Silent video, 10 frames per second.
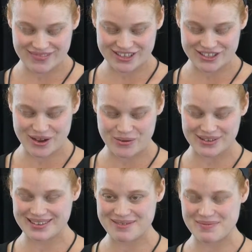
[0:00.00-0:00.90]
So
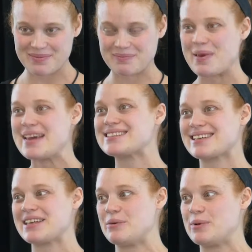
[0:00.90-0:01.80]

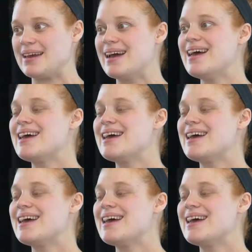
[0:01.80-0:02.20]
basically, we